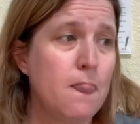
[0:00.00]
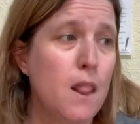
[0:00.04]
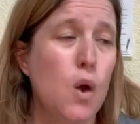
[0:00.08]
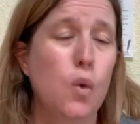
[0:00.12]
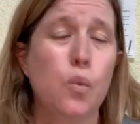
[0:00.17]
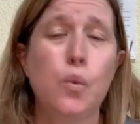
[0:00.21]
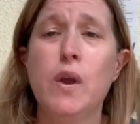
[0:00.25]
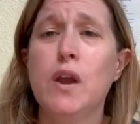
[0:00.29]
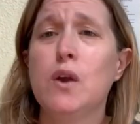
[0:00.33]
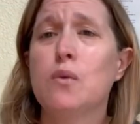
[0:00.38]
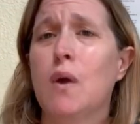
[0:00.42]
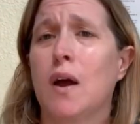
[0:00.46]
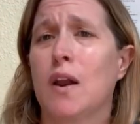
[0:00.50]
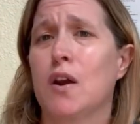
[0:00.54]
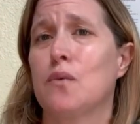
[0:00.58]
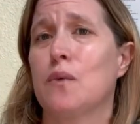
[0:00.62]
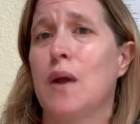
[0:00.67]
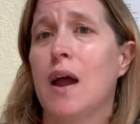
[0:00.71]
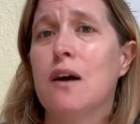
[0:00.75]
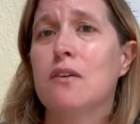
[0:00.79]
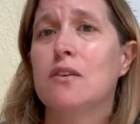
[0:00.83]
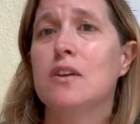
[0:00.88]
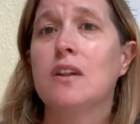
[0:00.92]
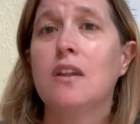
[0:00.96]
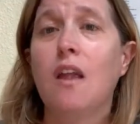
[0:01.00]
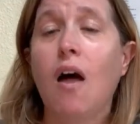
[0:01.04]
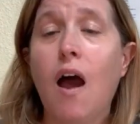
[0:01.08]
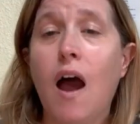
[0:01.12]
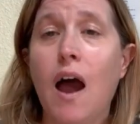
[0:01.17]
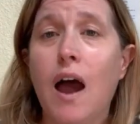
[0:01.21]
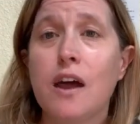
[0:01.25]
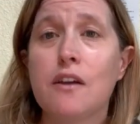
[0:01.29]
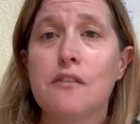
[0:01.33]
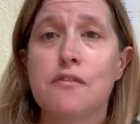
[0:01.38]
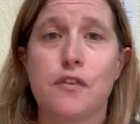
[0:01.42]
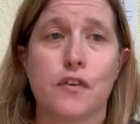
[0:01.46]
We run around a
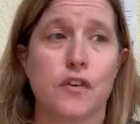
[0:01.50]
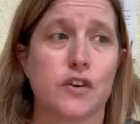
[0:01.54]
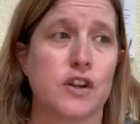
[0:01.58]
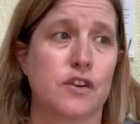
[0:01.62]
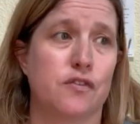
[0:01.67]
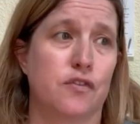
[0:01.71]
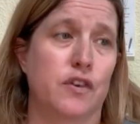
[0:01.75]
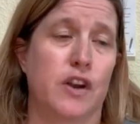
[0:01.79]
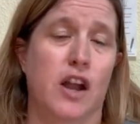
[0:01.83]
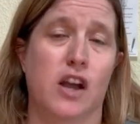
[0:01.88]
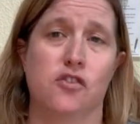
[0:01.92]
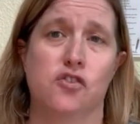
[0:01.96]
lot for different